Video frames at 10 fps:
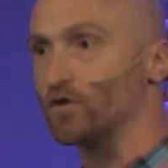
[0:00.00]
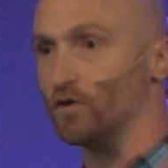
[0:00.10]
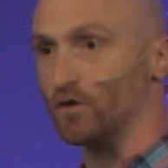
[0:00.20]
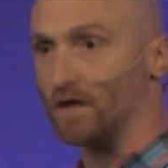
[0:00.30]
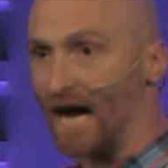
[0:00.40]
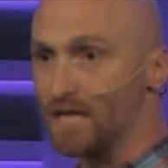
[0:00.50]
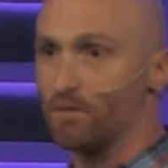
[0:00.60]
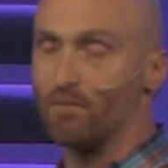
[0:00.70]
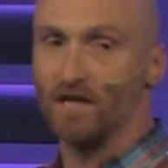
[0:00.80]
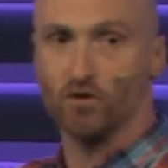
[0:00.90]
you to do
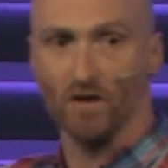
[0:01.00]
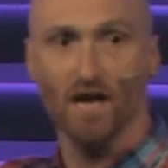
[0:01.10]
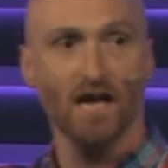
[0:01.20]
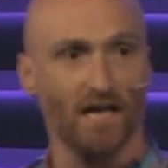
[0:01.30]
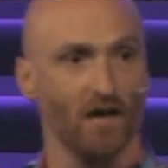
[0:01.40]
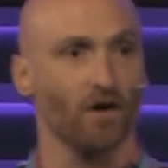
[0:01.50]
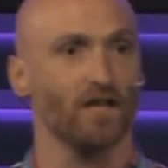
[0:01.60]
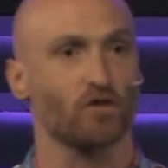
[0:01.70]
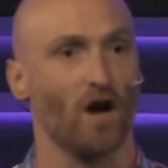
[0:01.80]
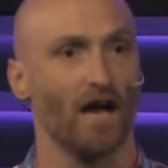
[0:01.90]
gospel ministry here in
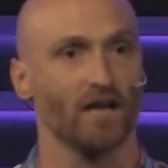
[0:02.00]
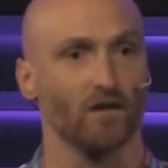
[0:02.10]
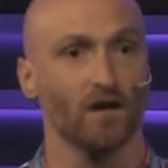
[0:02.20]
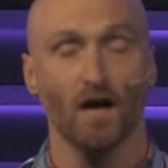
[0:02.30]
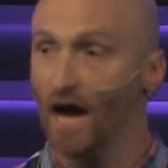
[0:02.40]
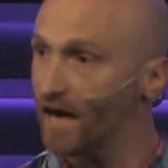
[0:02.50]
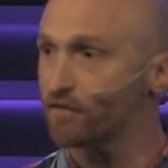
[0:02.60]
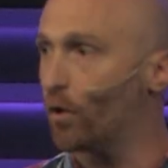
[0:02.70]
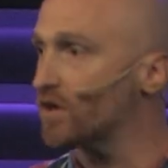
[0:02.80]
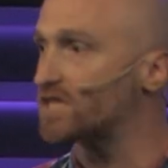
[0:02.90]
the Triangle. And of
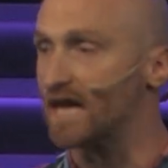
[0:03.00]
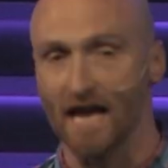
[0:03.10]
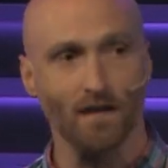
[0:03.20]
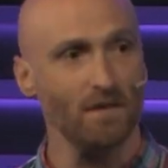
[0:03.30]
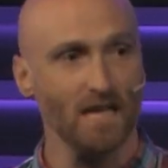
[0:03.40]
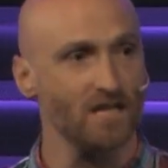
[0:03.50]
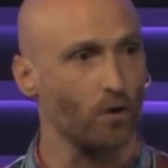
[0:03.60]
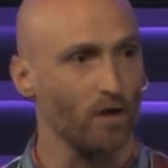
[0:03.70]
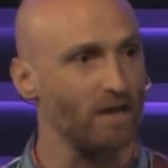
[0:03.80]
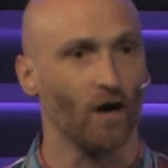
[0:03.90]
course, the enemy is
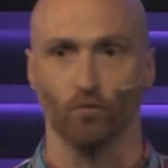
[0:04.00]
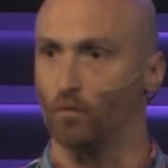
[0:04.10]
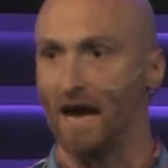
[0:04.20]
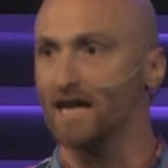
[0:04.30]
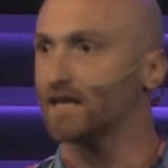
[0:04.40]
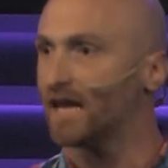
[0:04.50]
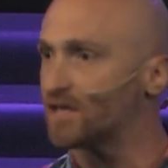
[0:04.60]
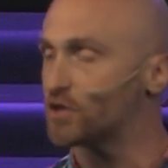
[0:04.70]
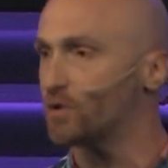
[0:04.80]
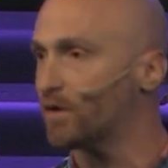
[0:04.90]
going to be arrayed
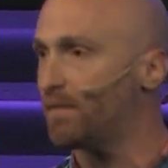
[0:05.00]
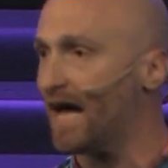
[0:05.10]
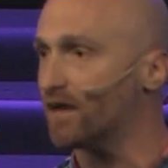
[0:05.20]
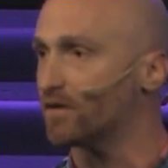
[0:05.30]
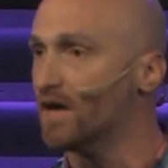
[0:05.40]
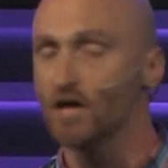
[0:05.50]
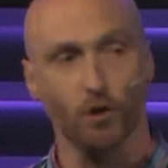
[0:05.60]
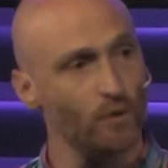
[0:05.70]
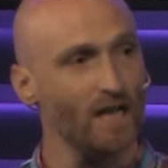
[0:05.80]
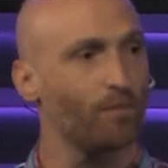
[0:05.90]
against you in battle.
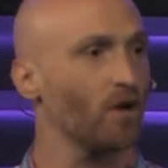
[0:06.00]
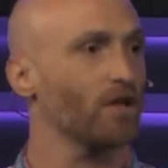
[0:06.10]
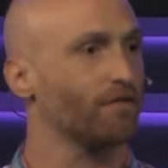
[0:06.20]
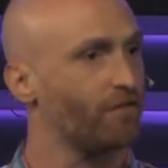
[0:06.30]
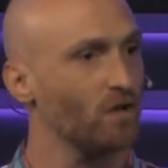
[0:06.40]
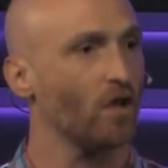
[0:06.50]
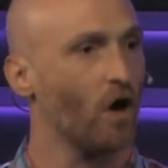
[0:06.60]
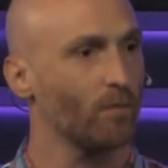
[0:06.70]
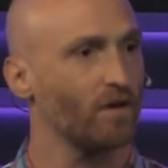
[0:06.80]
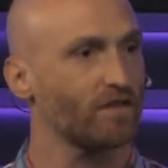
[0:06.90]
You need to put on the full
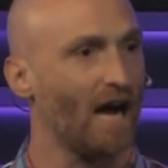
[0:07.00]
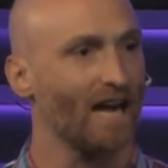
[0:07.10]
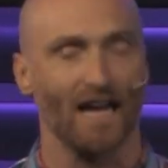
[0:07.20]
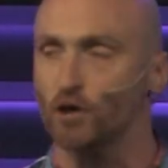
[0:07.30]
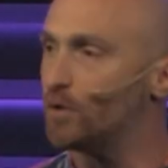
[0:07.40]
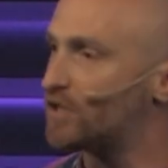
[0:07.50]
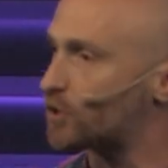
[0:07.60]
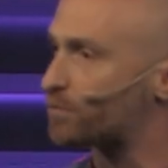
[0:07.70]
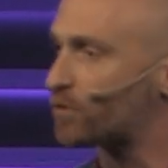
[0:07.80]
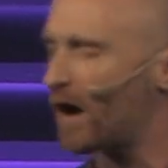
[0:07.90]
armor of God, and you need
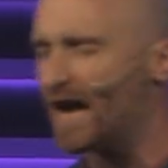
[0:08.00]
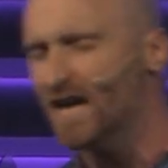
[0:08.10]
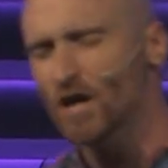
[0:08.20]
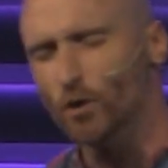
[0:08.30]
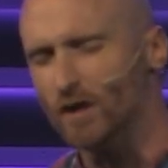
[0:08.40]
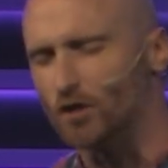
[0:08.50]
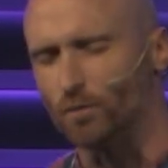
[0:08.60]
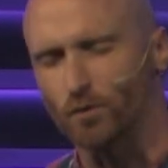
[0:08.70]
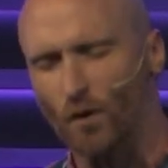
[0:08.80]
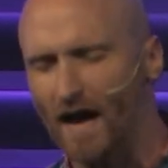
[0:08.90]
to pray, you need to
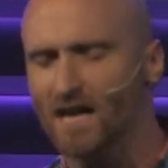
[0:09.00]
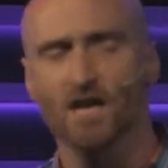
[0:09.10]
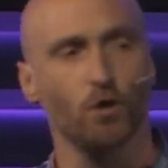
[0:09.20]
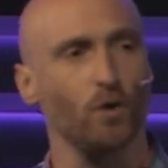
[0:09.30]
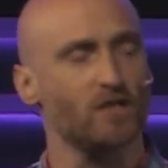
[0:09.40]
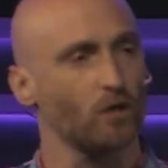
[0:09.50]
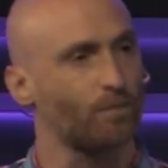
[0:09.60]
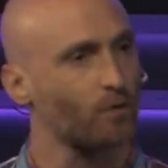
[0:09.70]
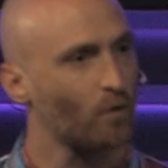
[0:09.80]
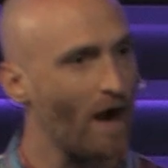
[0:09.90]
pray, you need to
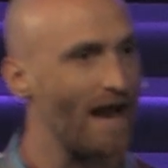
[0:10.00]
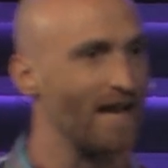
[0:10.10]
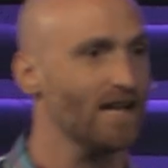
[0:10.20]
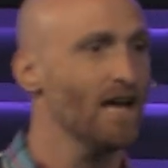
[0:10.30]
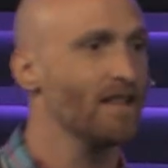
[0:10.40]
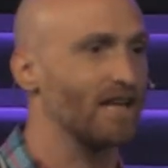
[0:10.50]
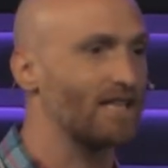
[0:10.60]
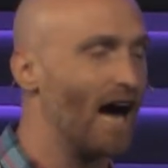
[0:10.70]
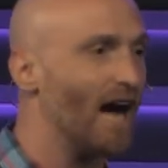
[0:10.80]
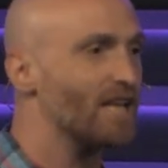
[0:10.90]
pray that
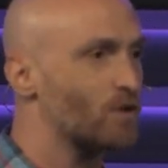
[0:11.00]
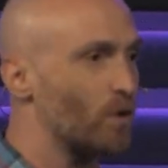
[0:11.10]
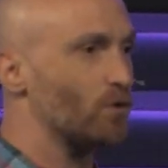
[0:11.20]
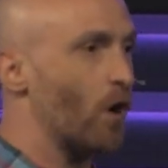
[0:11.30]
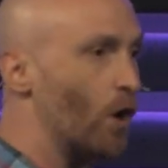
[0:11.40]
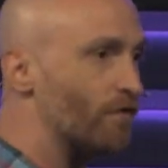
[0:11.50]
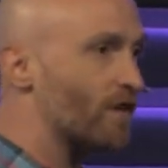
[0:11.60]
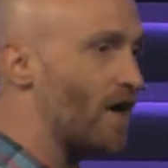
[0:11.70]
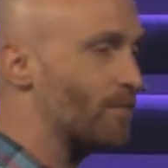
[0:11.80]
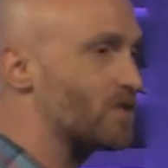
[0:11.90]
God is going to
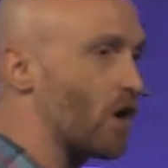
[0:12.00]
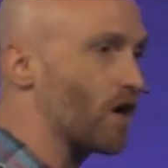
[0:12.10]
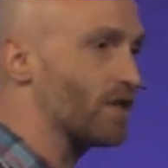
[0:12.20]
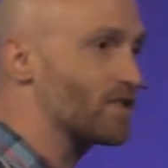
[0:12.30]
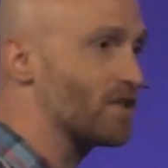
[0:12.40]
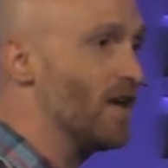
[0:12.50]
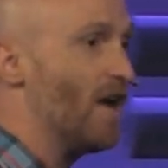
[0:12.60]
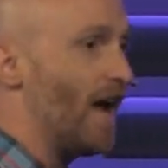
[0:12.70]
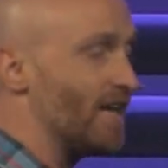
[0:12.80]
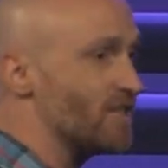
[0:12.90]
overcome the darkness,
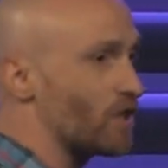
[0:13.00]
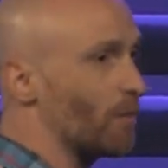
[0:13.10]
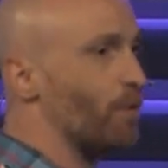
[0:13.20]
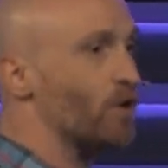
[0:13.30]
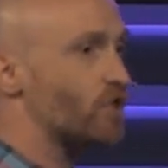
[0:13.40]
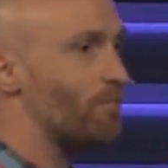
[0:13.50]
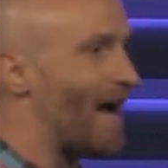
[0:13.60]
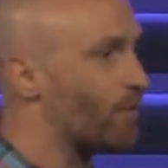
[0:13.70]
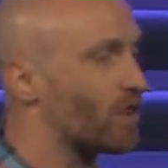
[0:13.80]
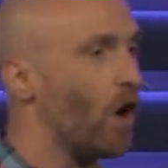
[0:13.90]
and he's going to push it
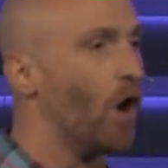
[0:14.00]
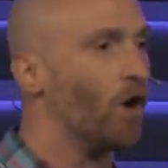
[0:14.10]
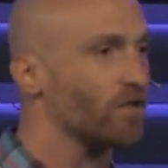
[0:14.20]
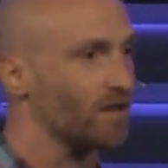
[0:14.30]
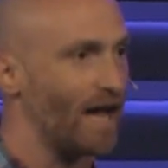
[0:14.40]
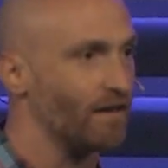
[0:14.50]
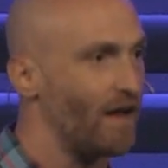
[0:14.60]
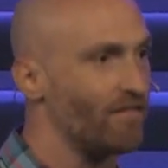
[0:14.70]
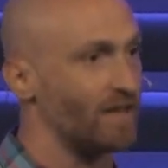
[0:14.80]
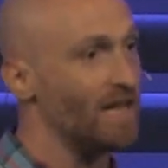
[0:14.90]
back with all the light of
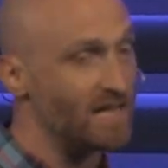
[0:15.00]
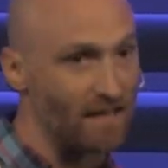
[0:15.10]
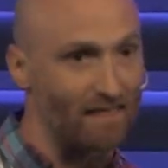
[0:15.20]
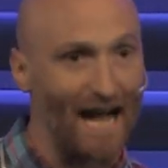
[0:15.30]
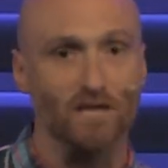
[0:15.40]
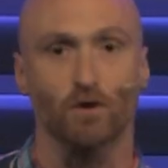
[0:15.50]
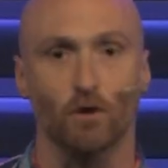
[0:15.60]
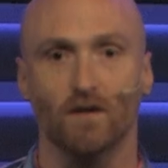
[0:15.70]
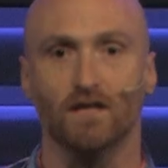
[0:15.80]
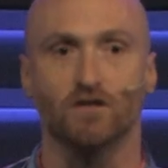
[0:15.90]
heaven. He said, that's what
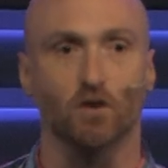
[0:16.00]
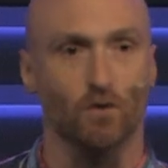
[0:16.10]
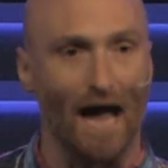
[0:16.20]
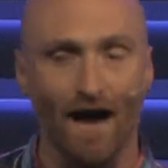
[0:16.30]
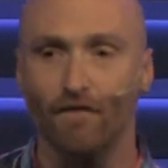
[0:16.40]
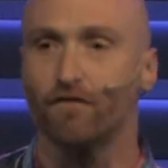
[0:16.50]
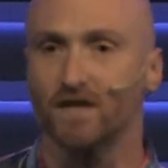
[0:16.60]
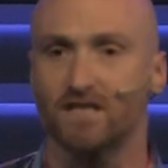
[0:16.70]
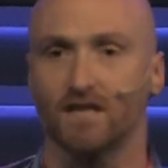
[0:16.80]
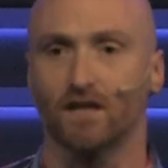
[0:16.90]
you need to do every
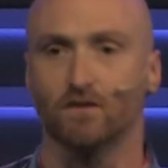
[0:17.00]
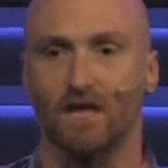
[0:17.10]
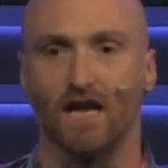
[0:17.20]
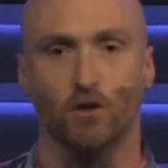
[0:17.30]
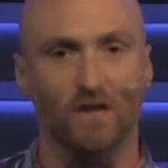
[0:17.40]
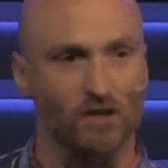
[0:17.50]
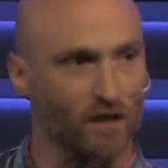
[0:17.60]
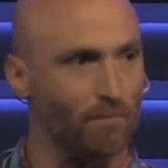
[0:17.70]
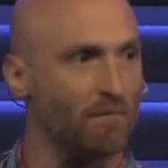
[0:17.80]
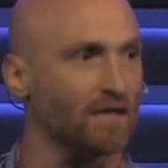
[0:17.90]
single day. You need to
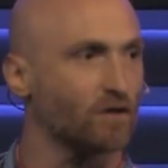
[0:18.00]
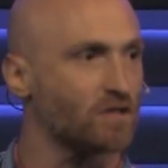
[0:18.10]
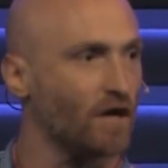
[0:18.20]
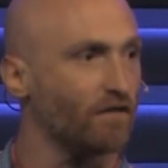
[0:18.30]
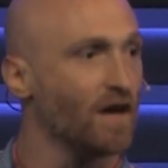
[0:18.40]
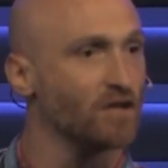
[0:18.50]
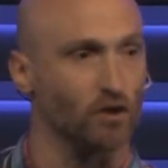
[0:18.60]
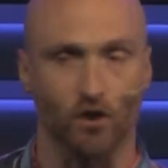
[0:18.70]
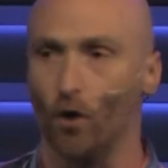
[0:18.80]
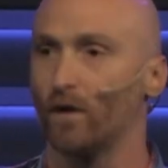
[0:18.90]
commit yourself to
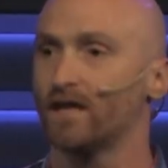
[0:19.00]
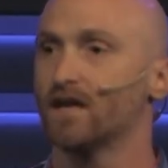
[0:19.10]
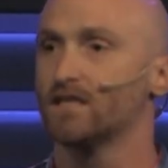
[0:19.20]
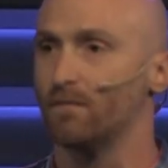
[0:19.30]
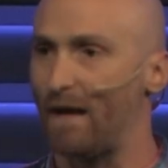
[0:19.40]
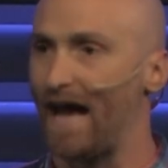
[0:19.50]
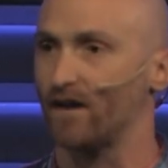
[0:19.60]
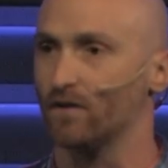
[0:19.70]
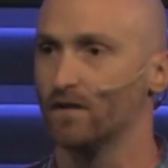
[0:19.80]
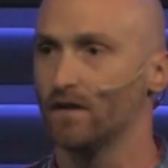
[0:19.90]
going to
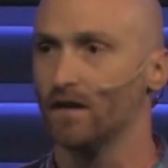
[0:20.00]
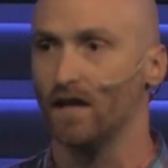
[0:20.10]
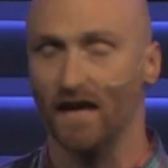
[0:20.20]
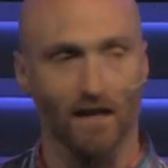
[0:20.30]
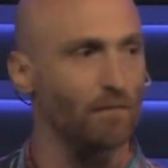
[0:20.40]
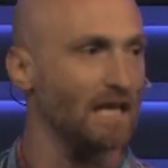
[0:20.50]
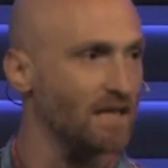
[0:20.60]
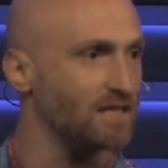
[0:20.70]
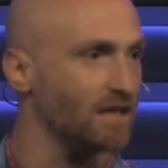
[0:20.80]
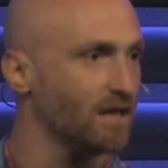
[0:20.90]
battle. It ain't going to be
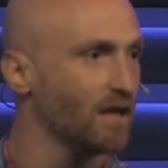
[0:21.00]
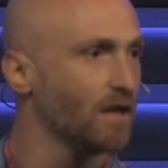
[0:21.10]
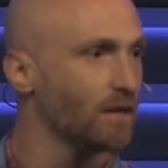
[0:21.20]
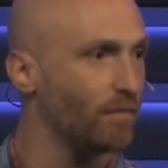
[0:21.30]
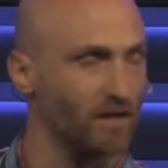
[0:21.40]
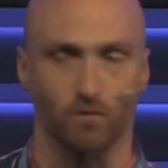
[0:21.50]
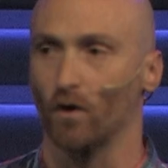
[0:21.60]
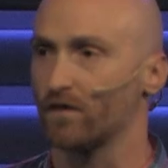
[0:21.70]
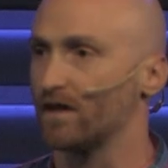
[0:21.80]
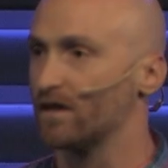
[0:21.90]
easy, but it's
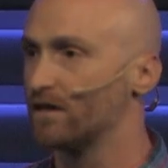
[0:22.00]
worth it.